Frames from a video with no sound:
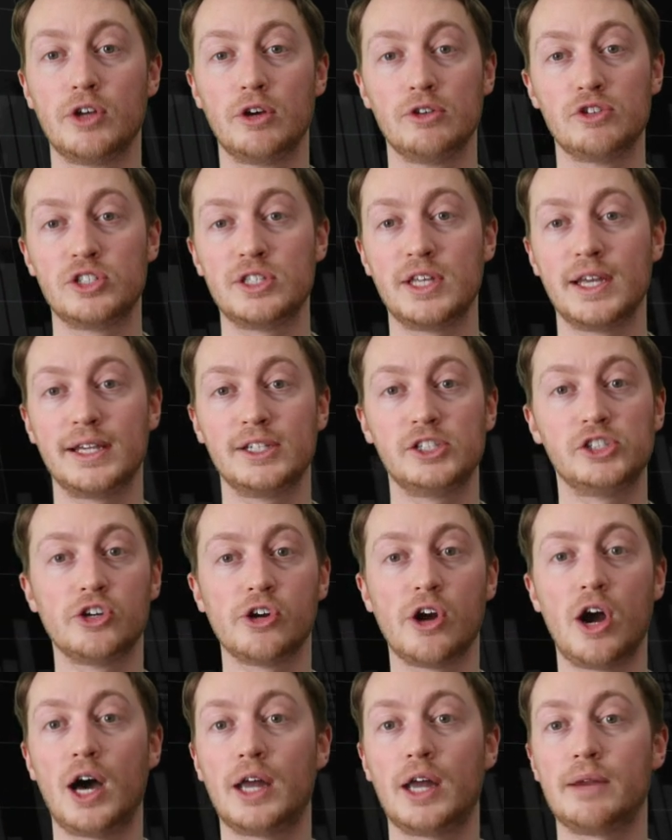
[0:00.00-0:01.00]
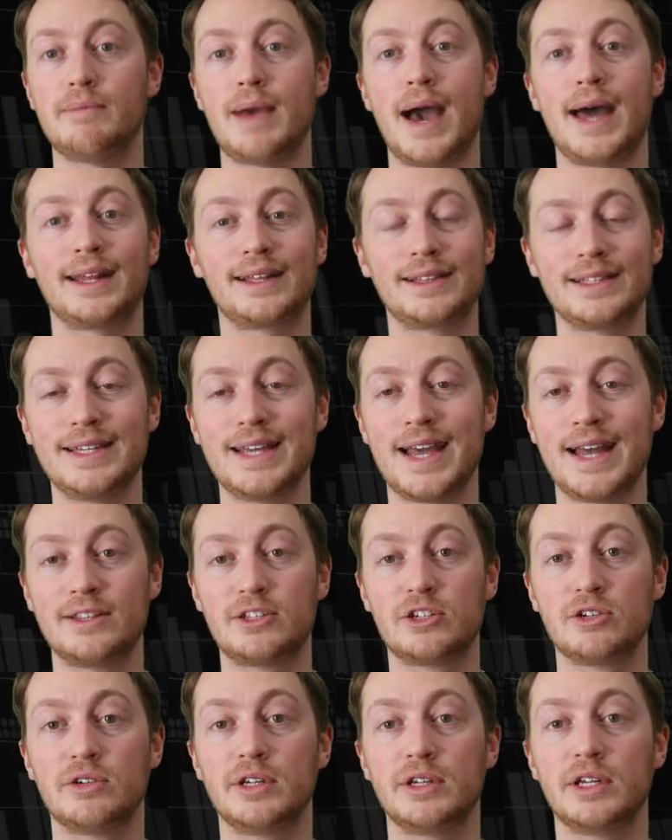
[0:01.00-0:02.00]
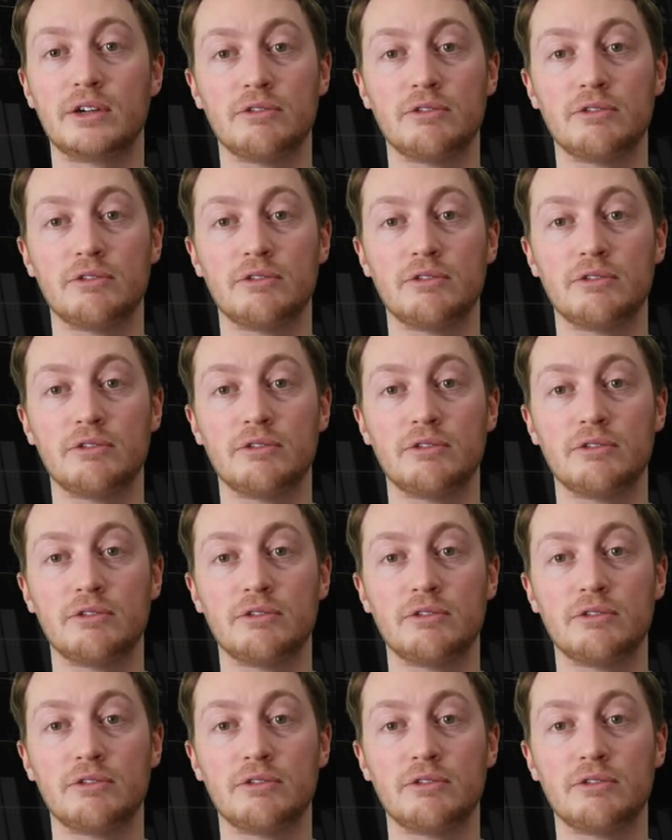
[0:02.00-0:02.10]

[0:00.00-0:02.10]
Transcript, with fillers: of those things, you're automatically entered